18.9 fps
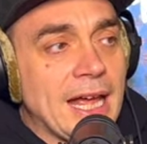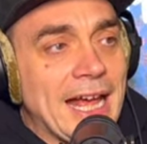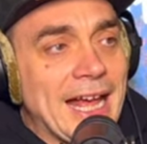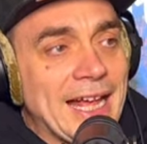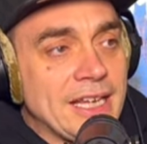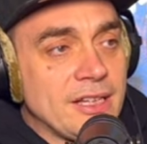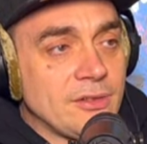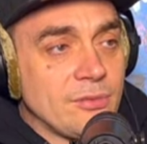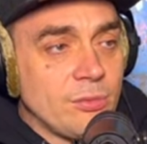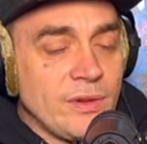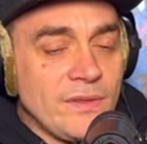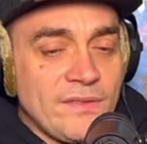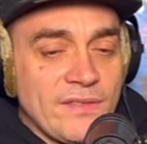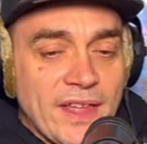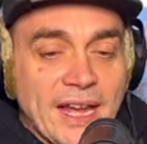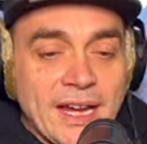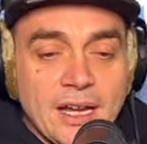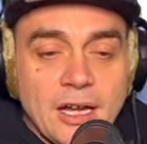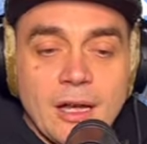and with
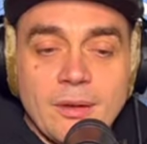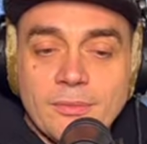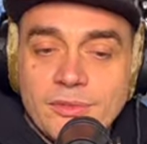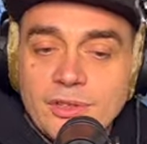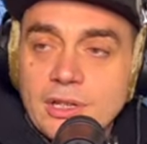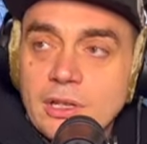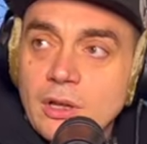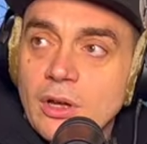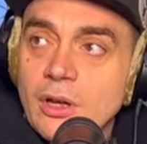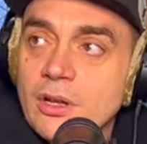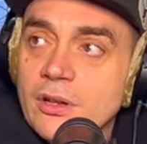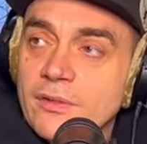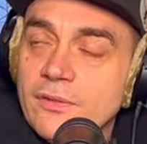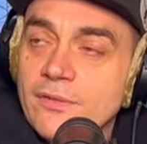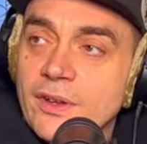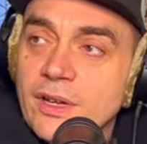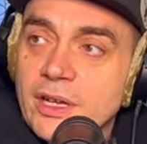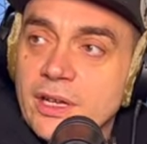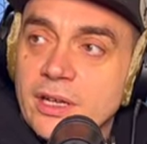that comes a lot
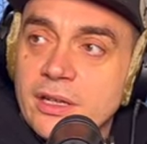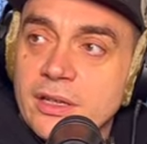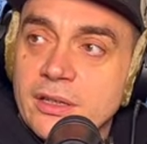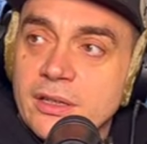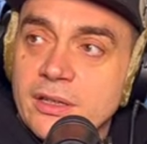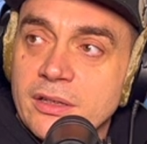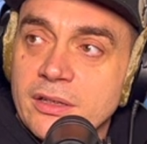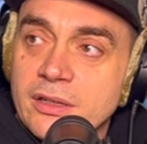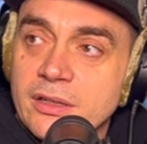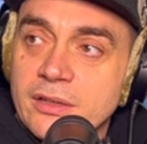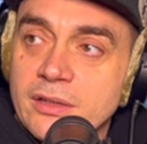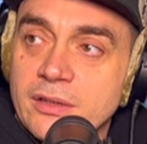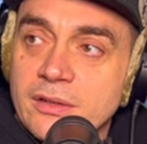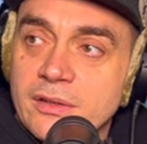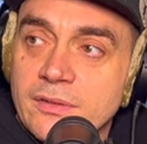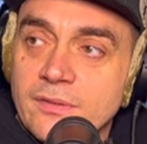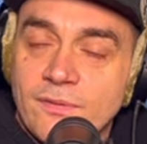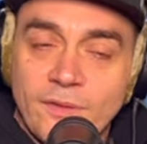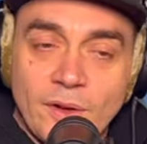of uh
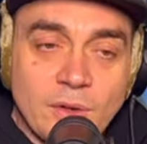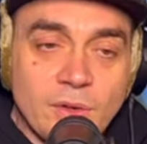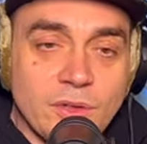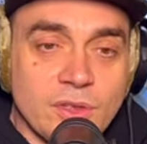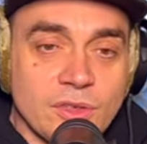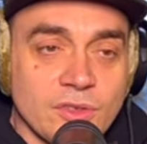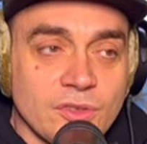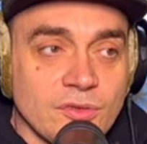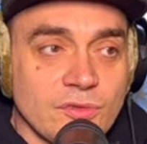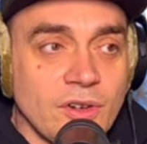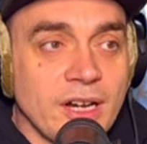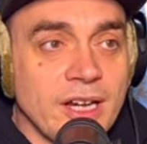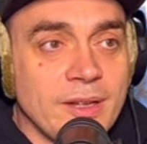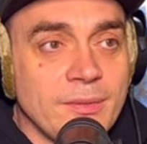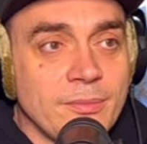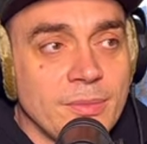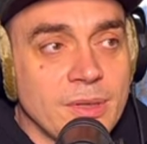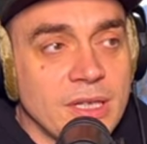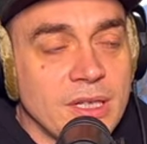focus
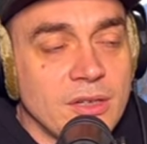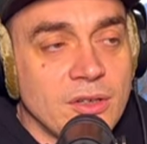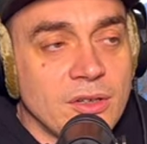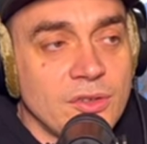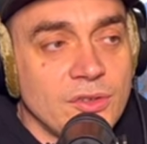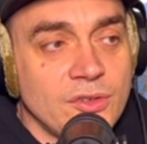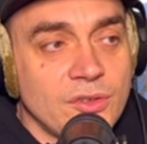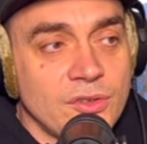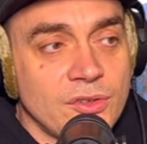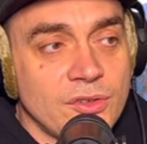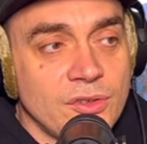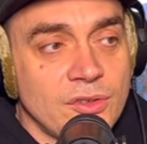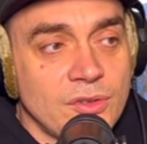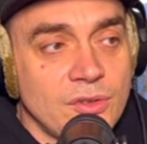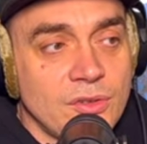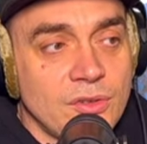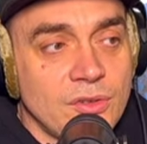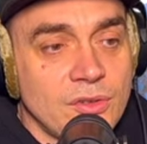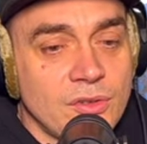right because yeah.
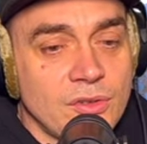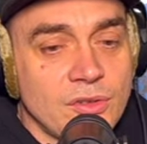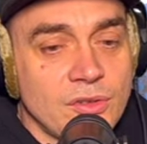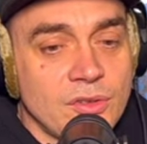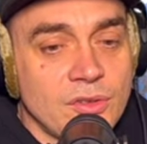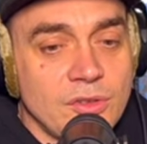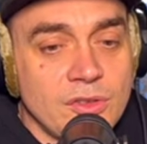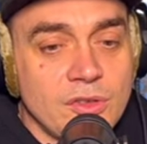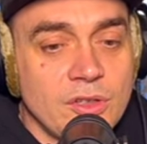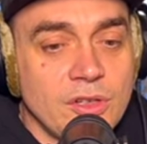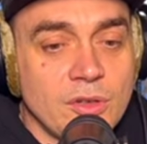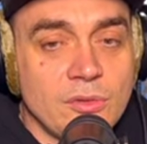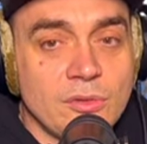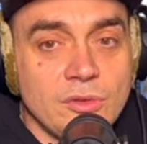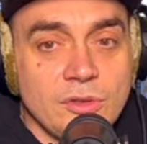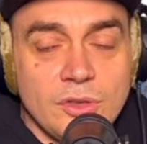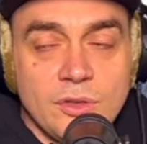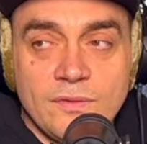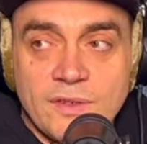you
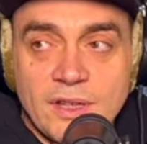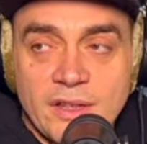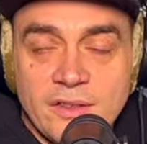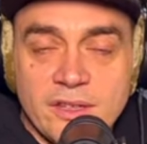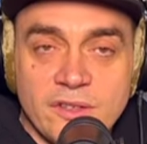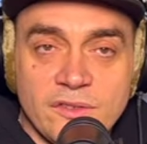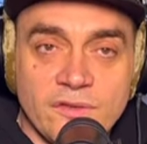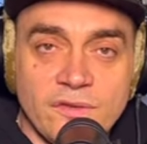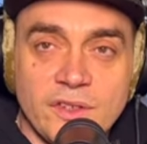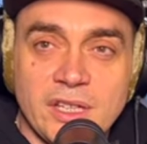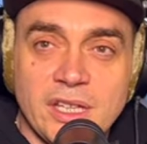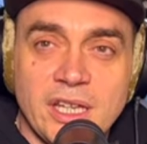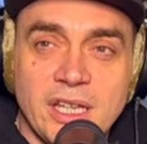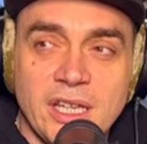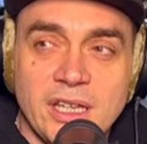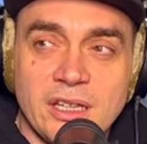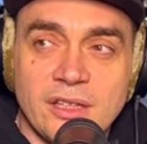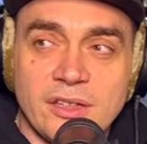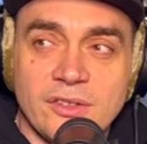know you've done this for
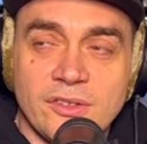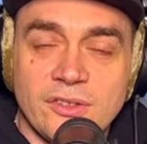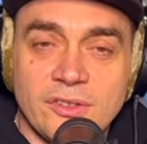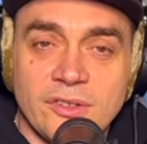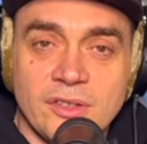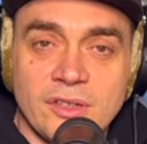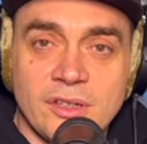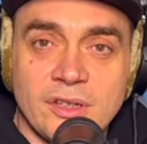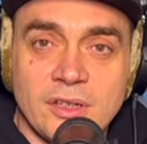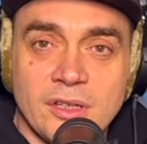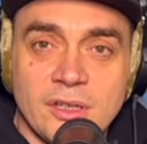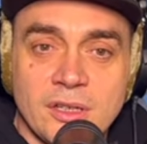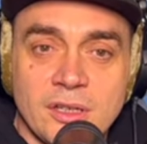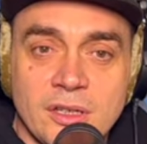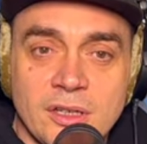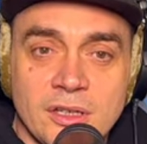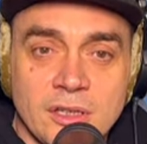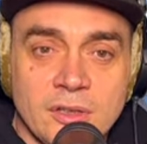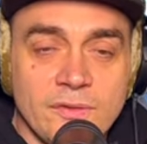years
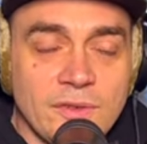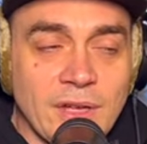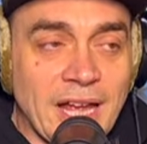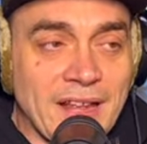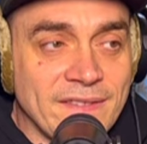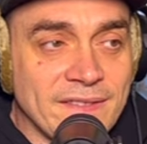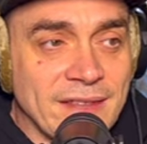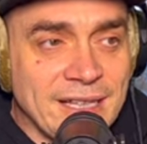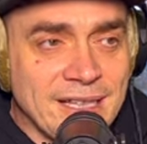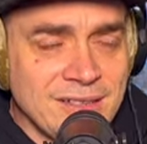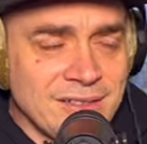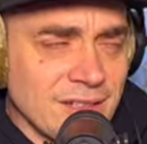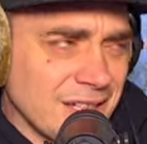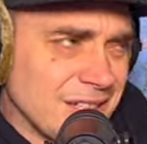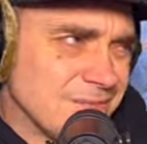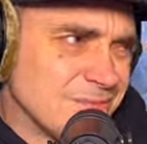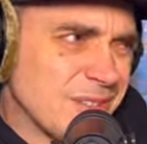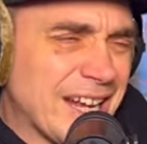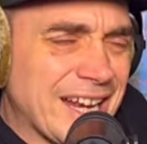You've had these
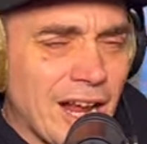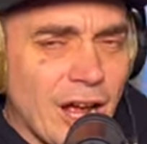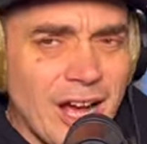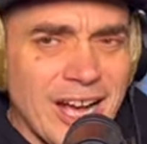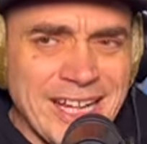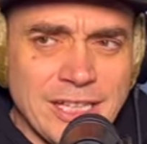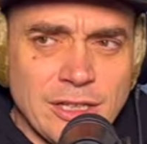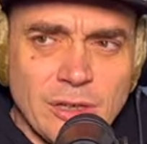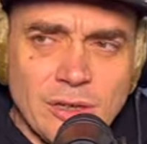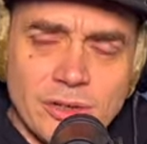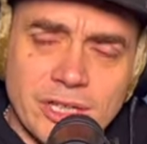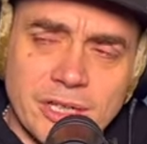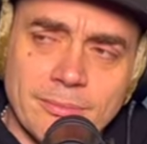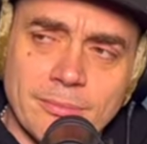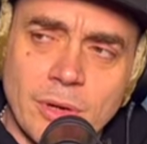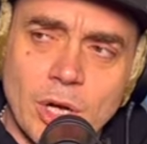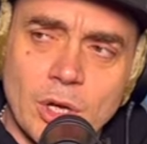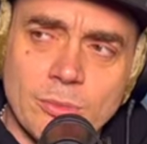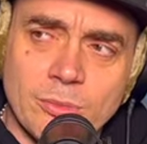um like iconic
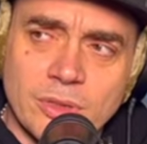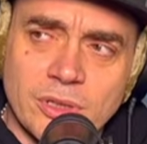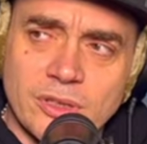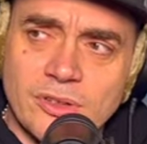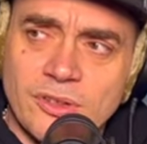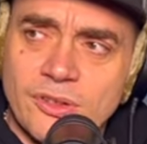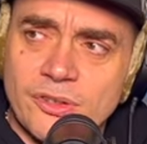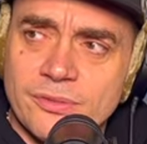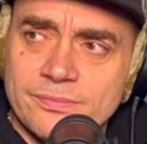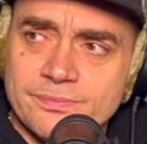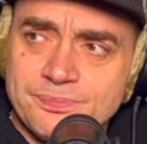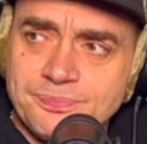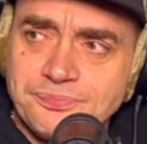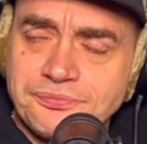moments,